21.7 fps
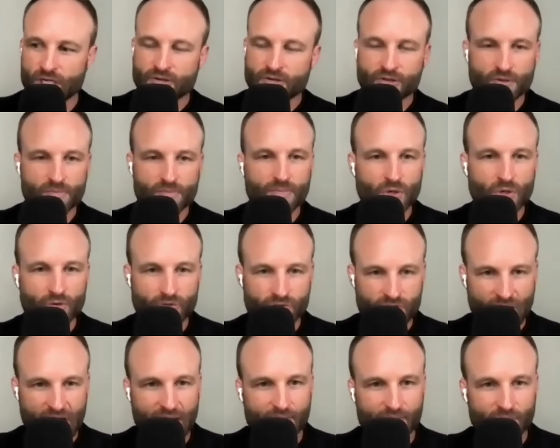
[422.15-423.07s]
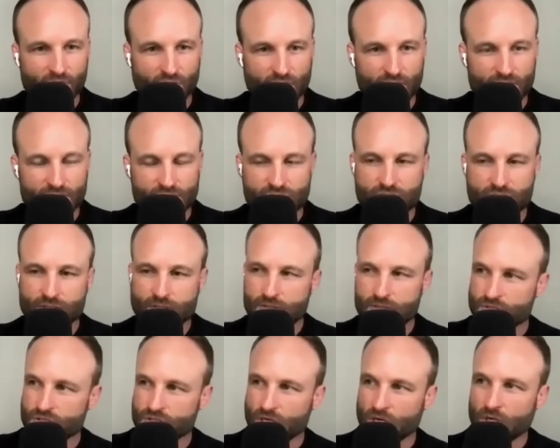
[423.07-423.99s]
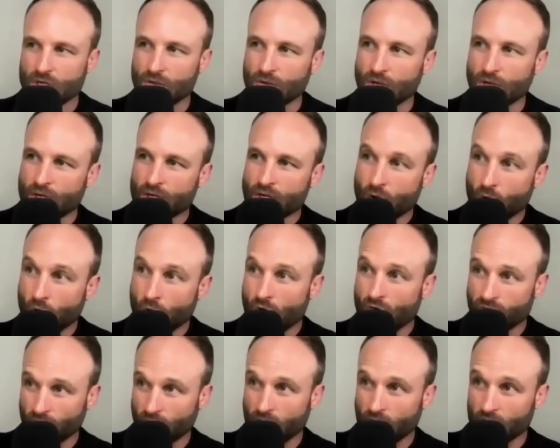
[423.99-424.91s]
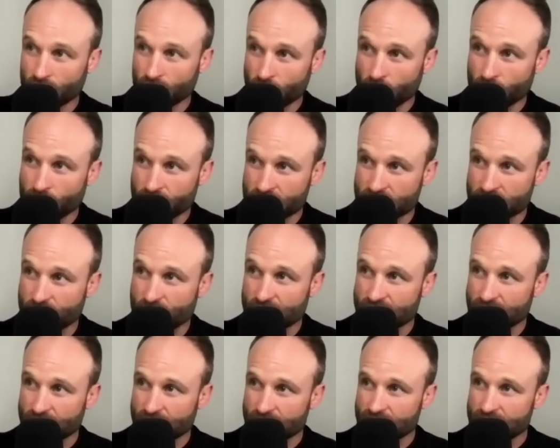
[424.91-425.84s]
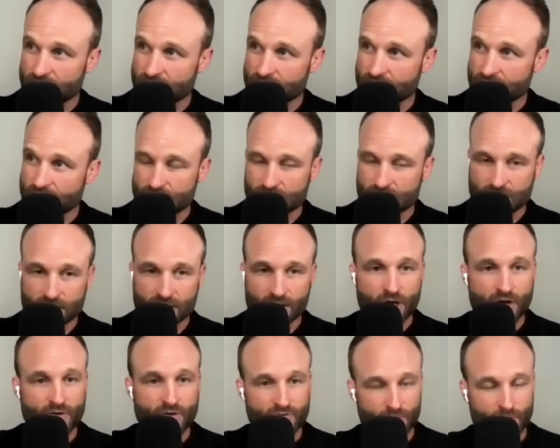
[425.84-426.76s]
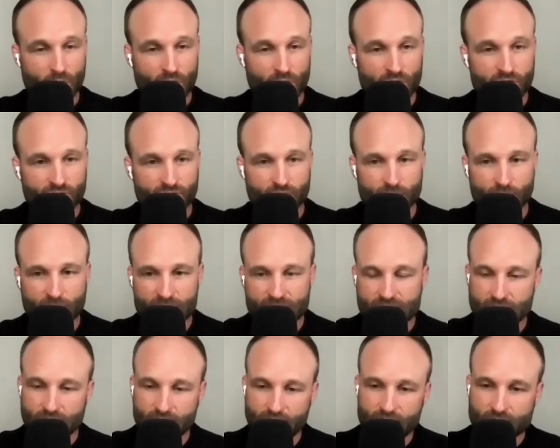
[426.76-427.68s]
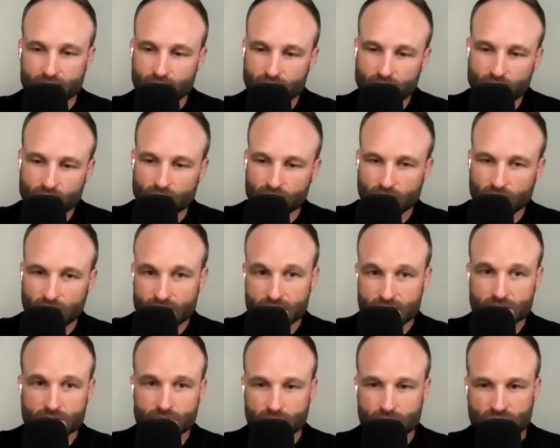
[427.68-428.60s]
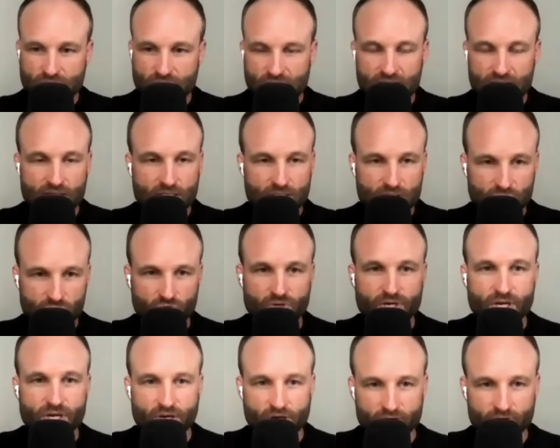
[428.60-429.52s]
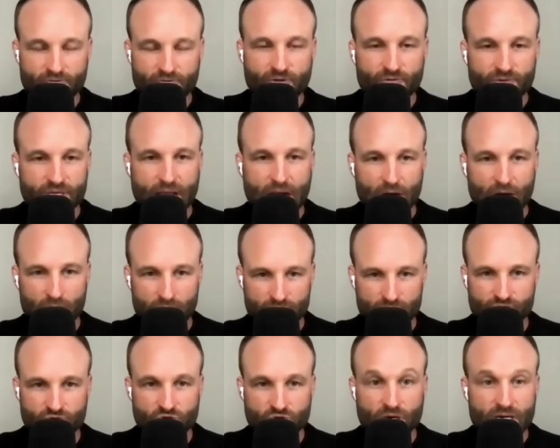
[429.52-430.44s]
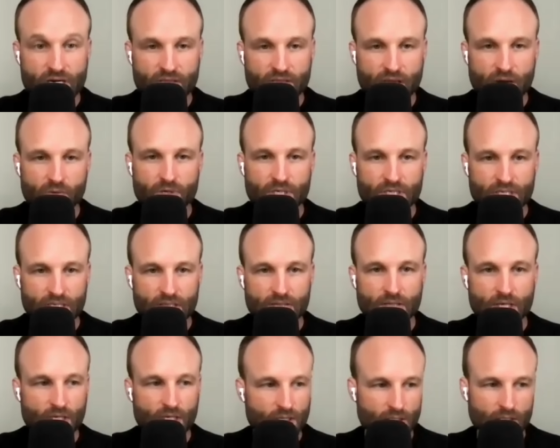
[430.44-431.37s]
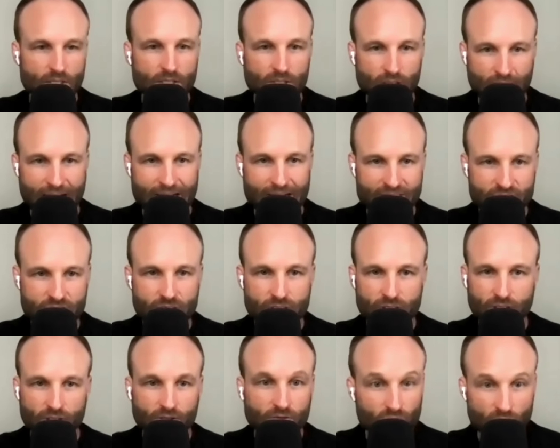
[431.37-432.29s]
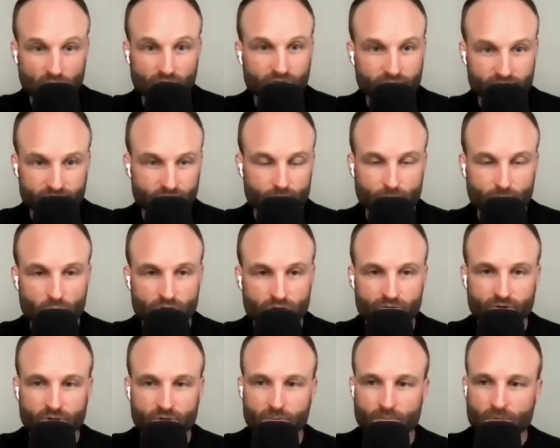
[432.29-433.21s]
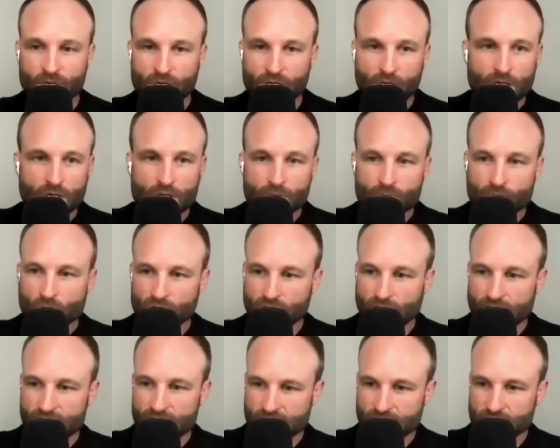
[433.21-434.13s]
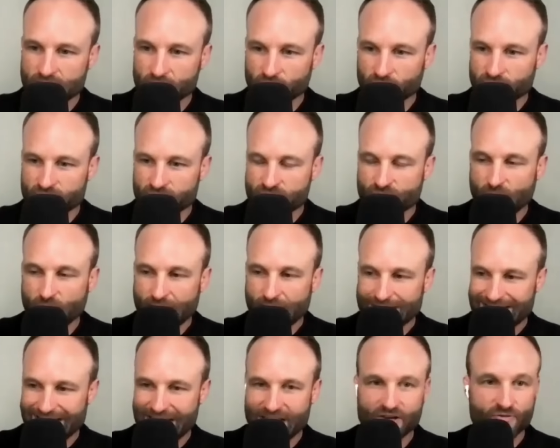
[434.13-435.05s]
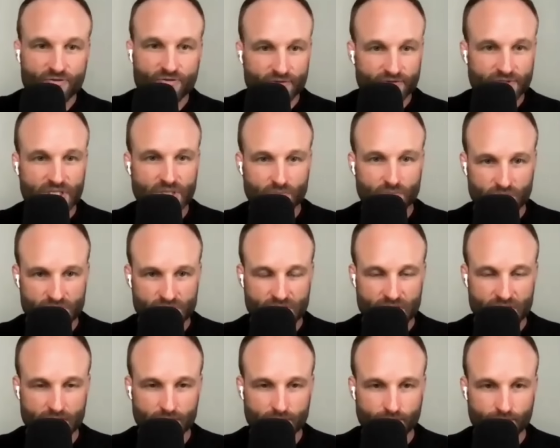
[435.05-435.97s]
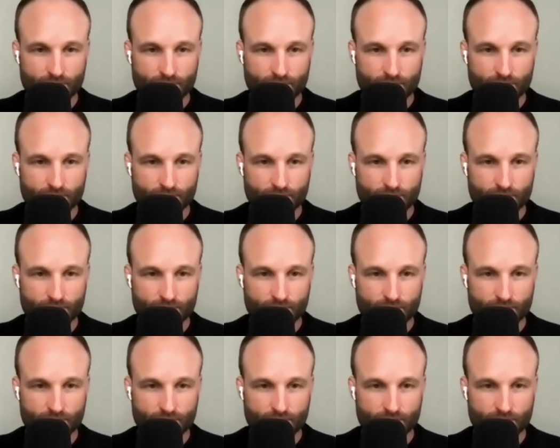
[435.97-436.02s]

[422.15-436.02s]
They're both time crunched. So overall, when we speak to consistency for both of them, I said, hey, let's take these 350 hours of training that we did last year, roughly for both of them. Let's increase by 10 to 15 percent.